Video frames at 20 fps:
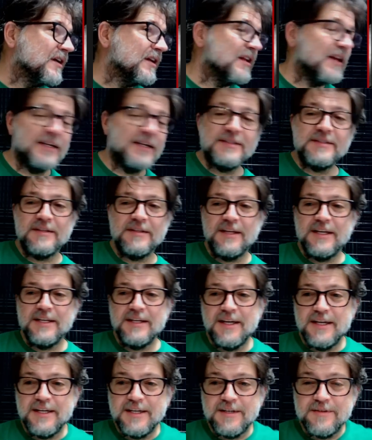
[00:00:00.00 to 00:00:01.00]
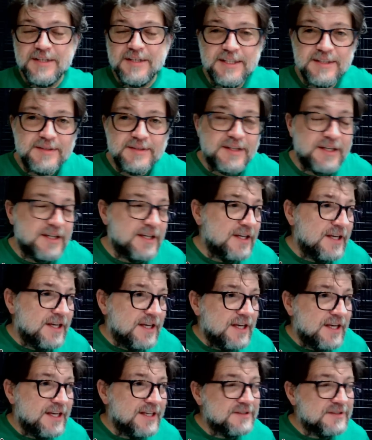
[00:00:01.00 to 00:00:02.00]
He likes to lay down.
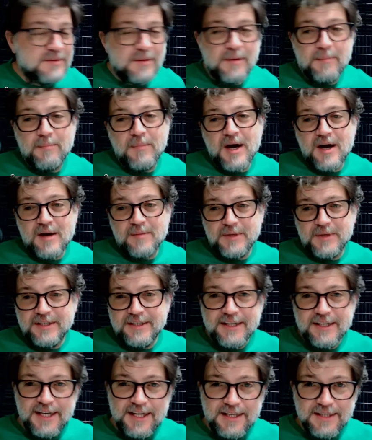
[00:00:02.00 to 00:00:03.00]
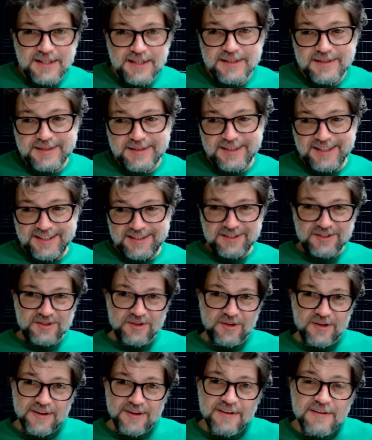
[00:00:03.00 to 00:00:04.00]
His mama and his
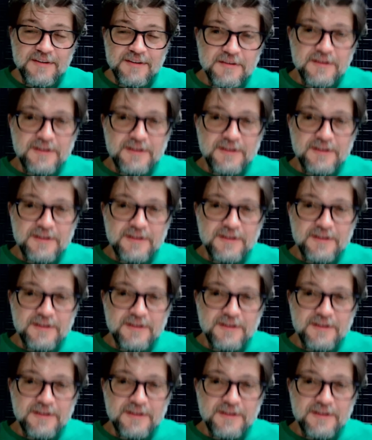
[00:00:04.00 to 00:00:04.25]
sister,